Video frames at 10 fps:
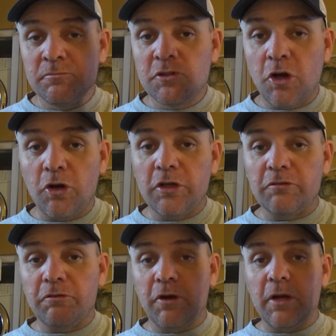target
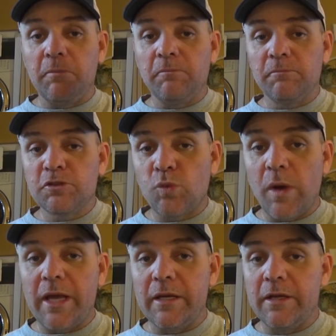frame
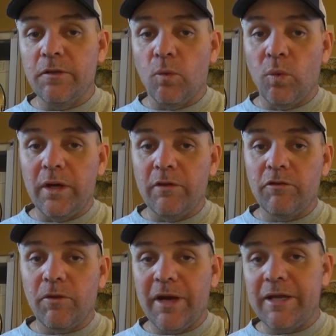swaying in the wind,
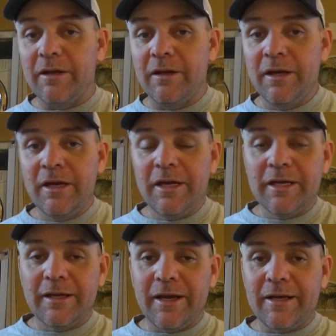so I had to
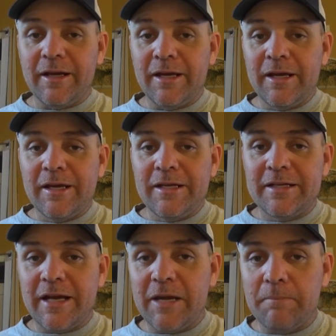kind of
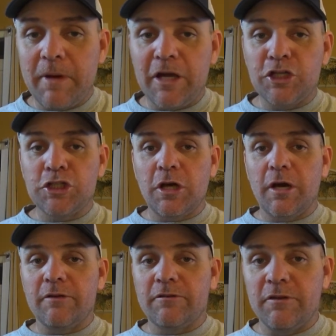time my
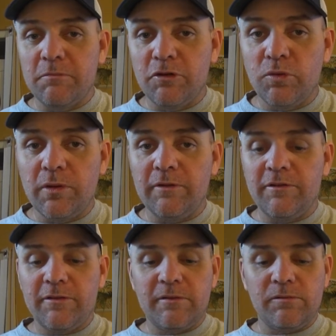shots in between
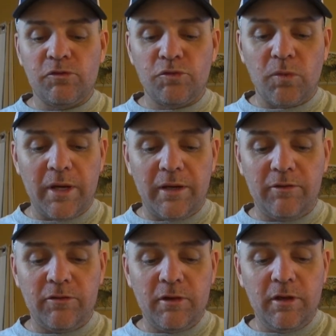
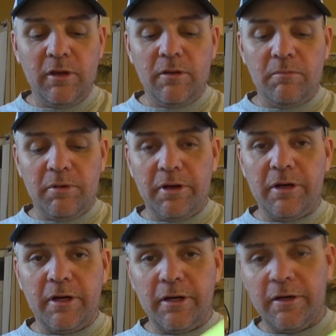sways.
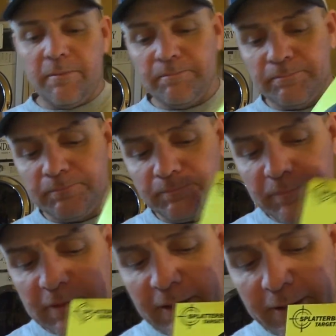But
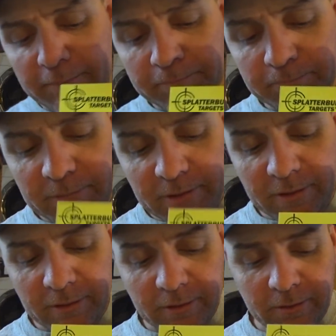yeah, there
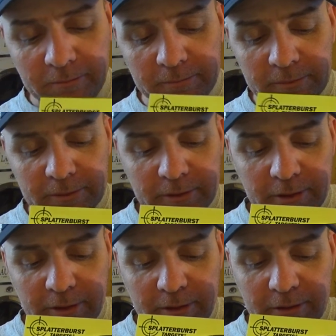you go.
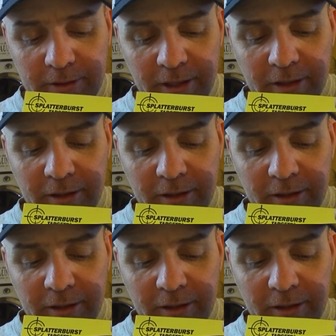Not